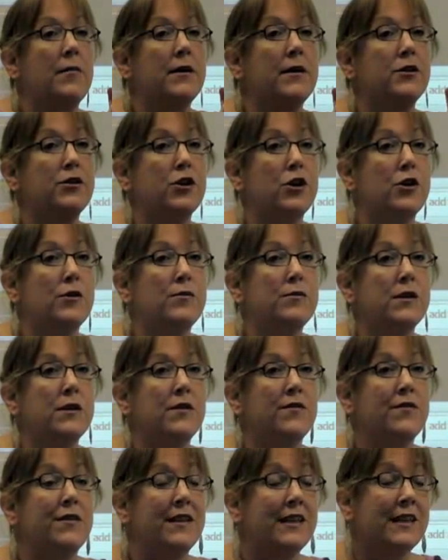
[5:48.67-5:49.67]
In terms
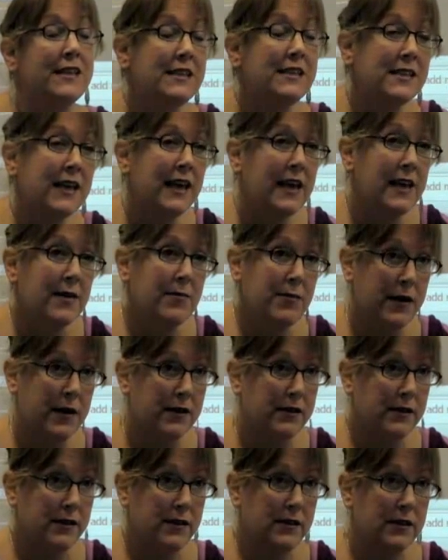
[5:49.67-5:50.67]
of this
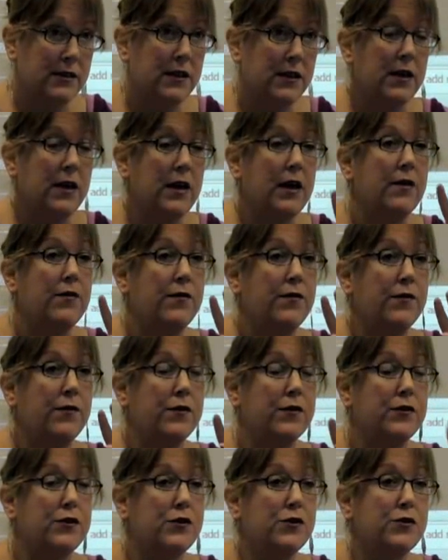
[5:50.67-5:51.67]
campus,
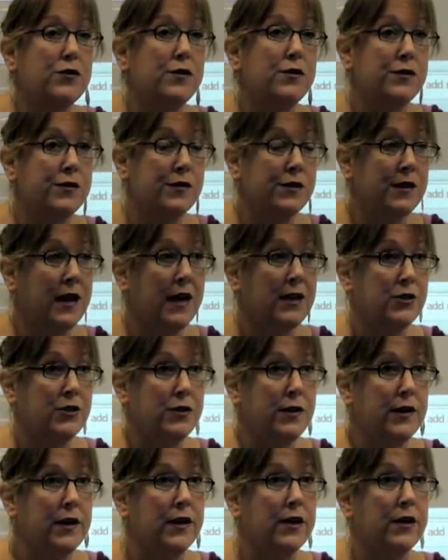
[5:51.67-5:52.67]
for students for
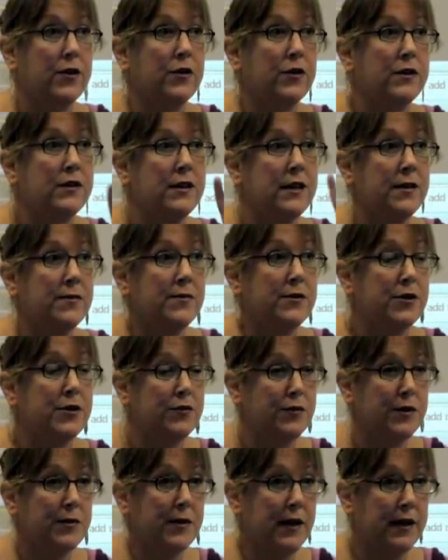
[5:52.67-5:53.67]
scheduling, you can send them to
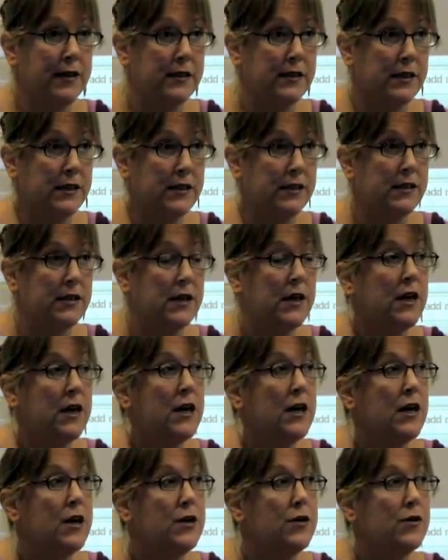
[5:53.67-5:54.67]
3 places.
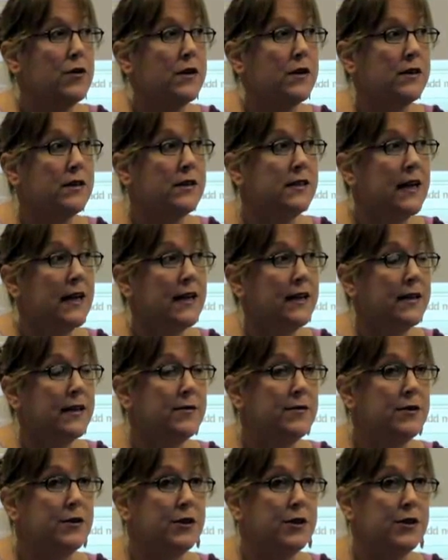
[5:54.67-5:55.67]
You can send
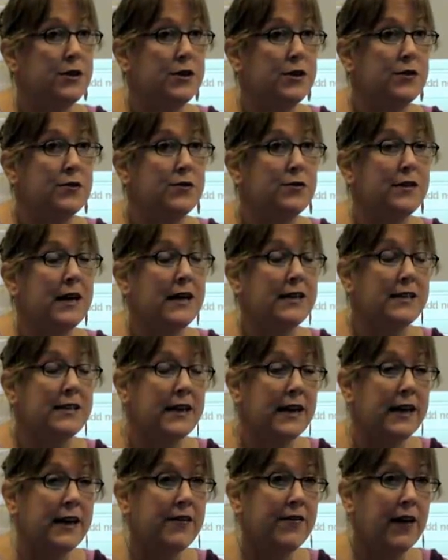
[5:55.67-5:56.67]
them to
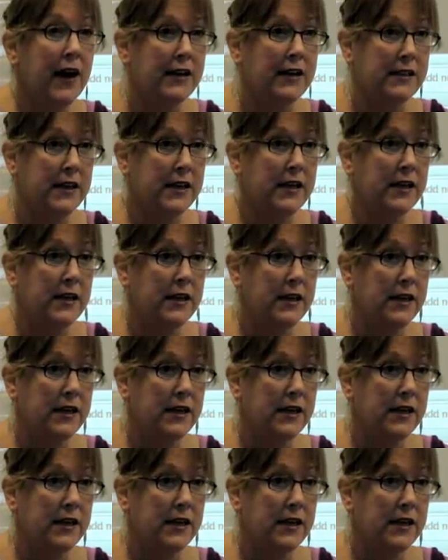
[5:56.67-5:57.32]
testing and advising.